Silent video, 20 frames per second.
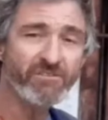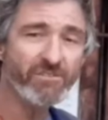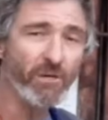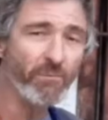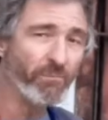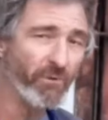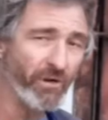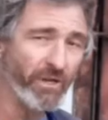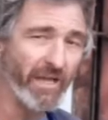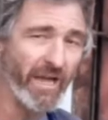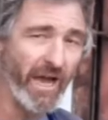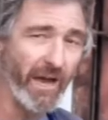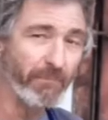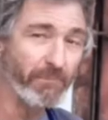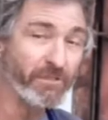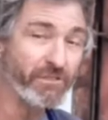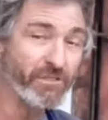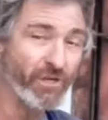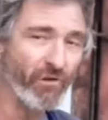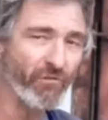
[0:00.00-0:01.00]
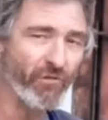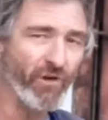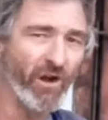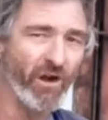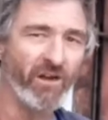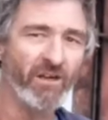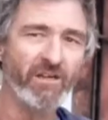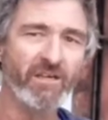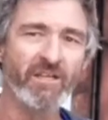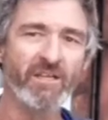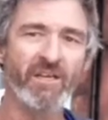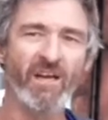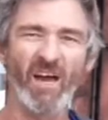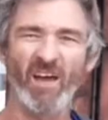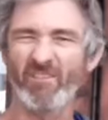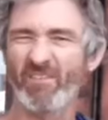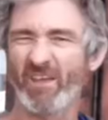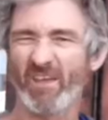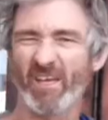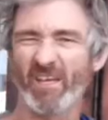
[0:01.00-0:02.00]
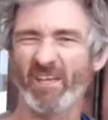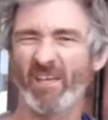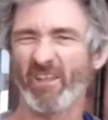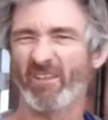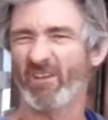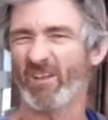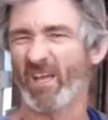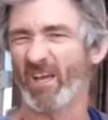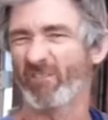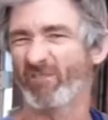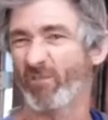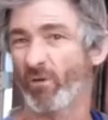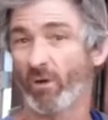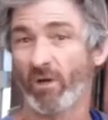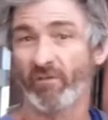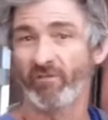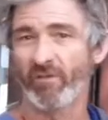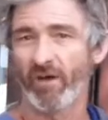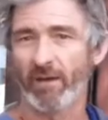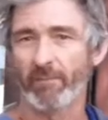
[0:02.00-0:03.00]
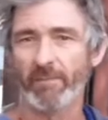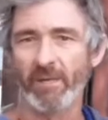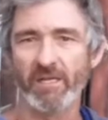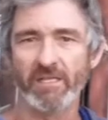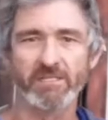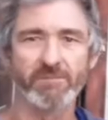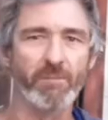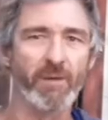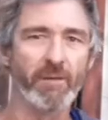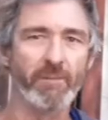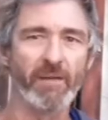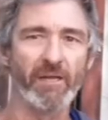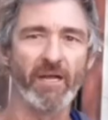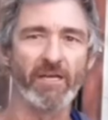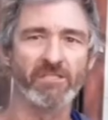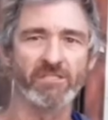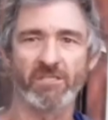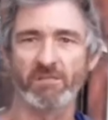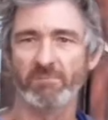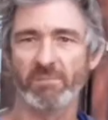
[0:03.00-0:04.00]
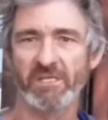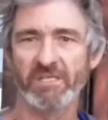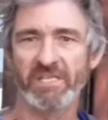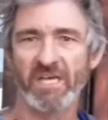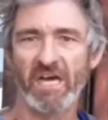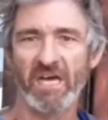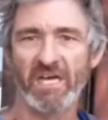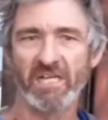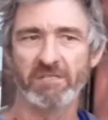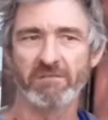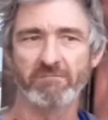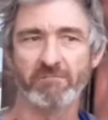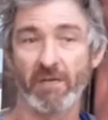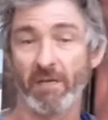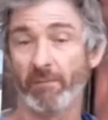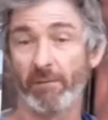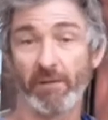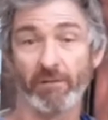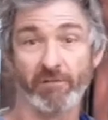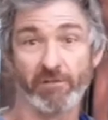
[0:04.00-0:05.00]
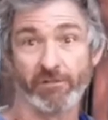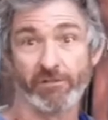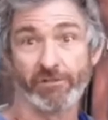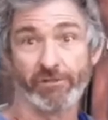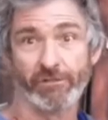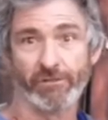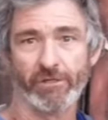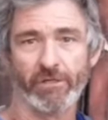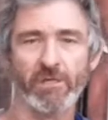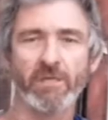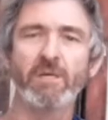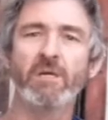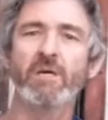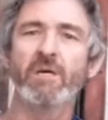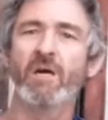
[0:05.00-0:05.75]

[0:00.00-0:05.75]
so I'm pretty happy so far. I think another like 45 minutes maybe and I should be done, maybe even sooner.